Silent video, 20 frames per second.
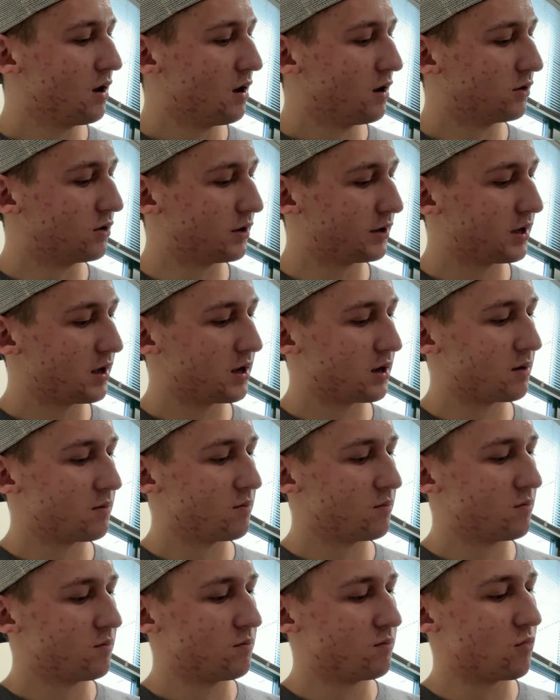
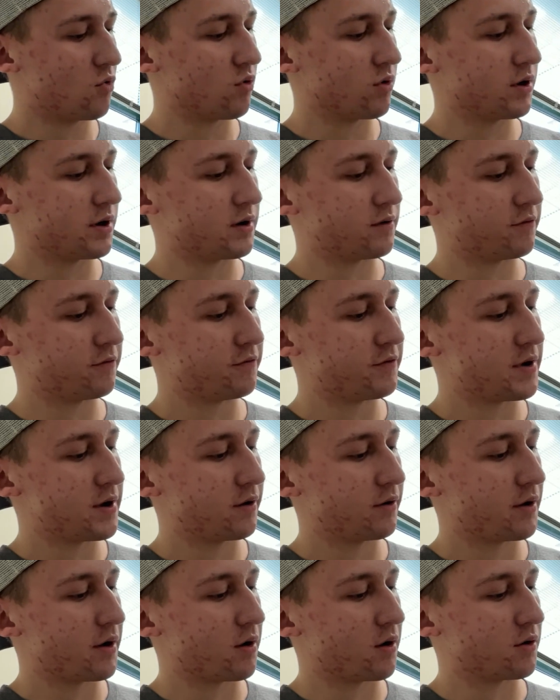Looking more
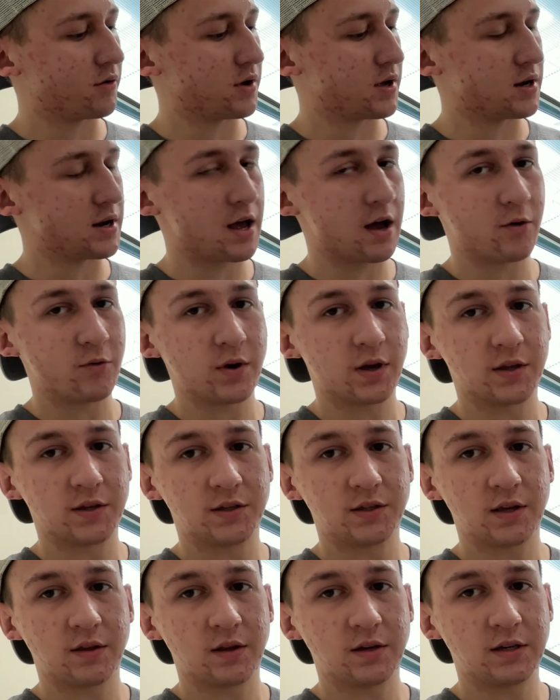inferiorly now, we can
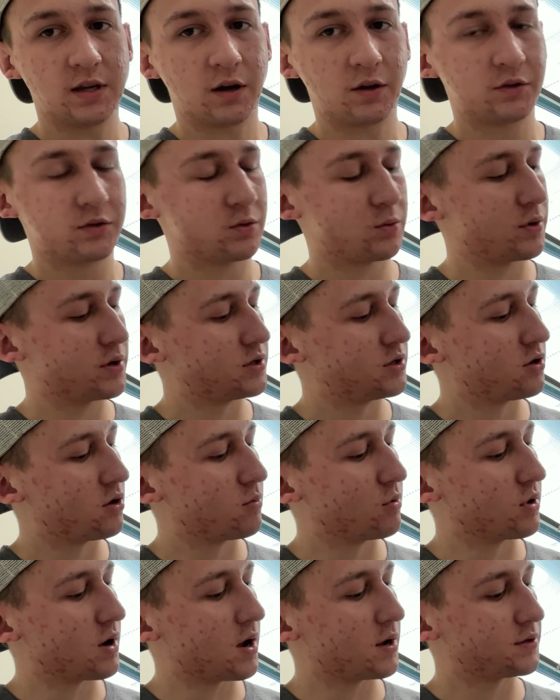see the deltoid
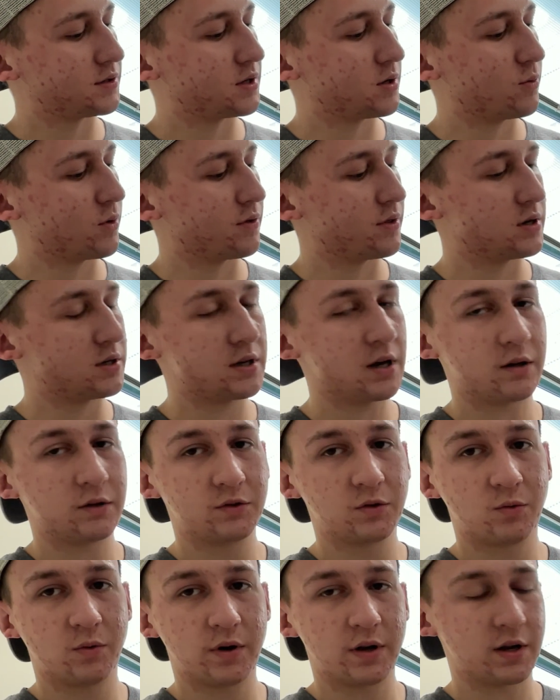tuberosity where the
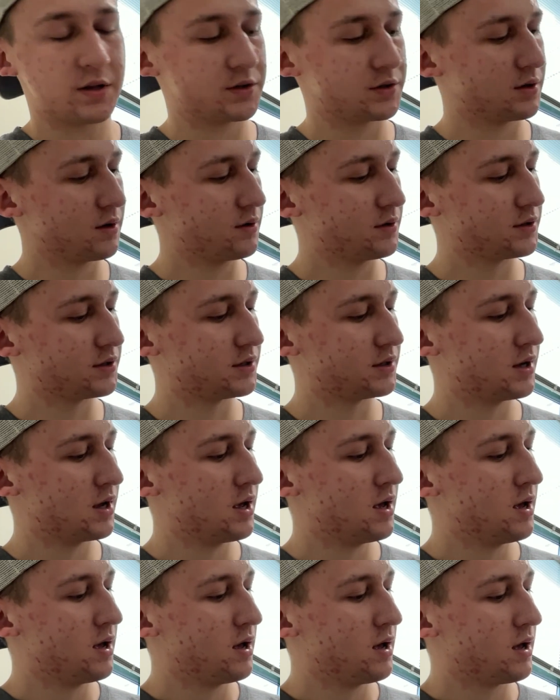deltoid inserts,
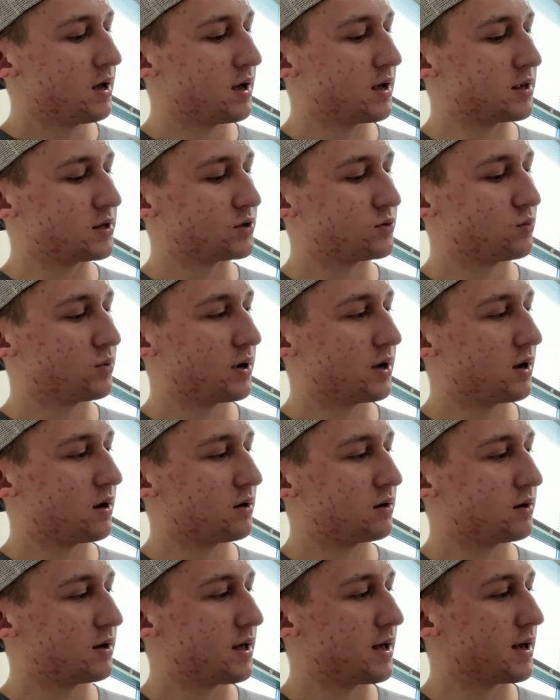as
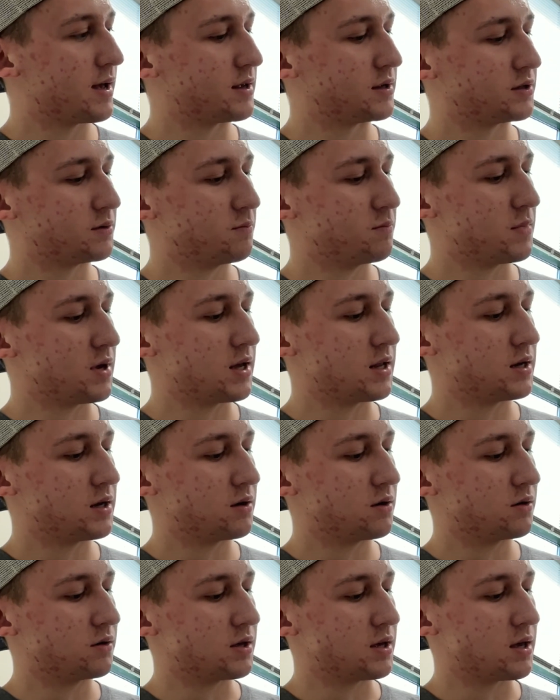well as
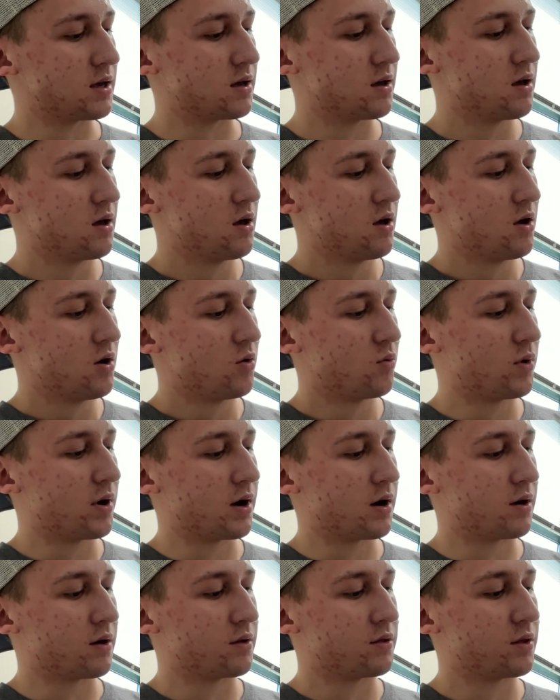medially
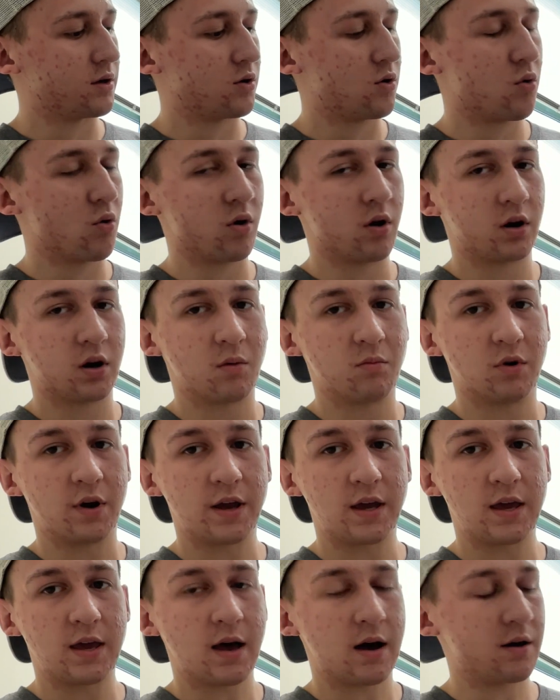where the
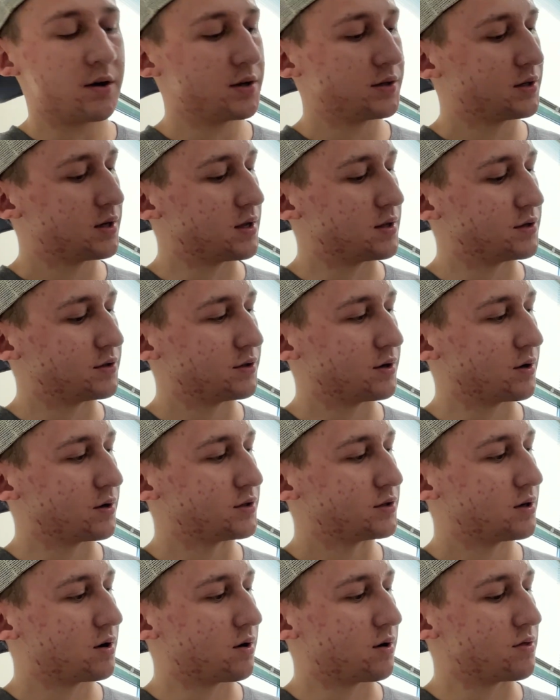coracobrachialis
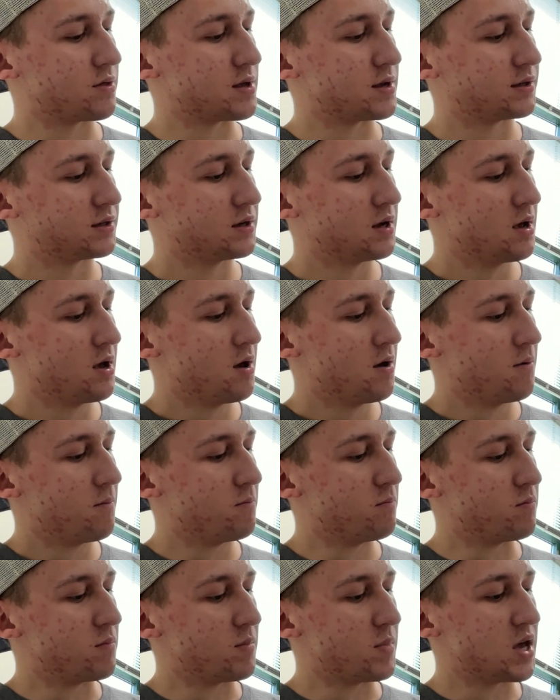inserts on this
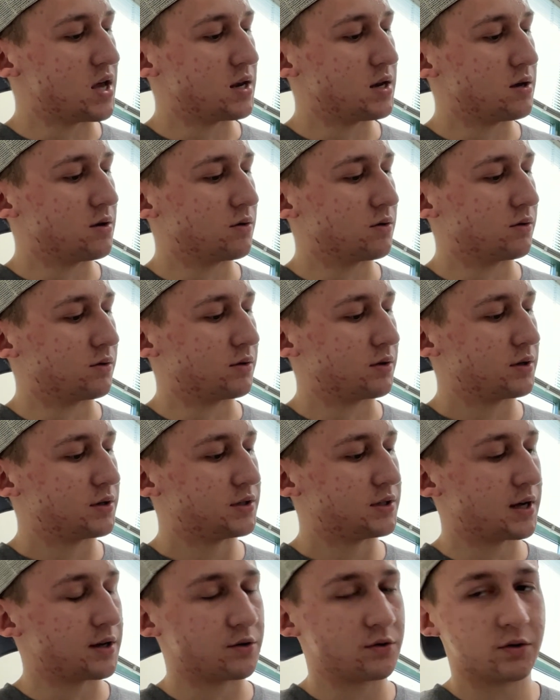medial
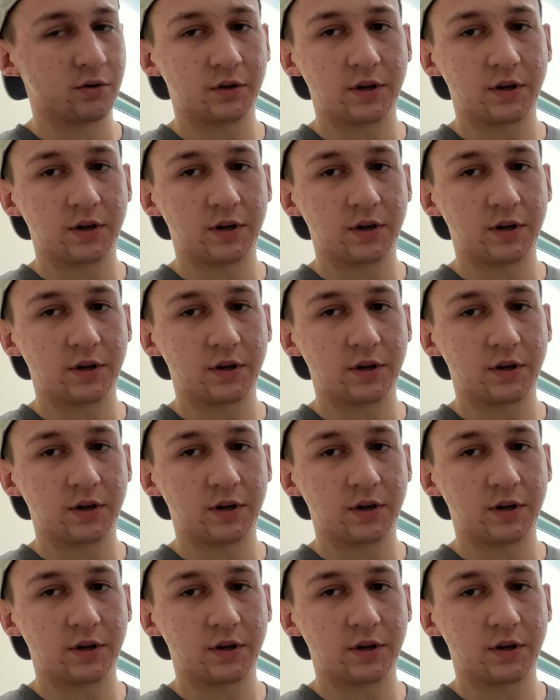central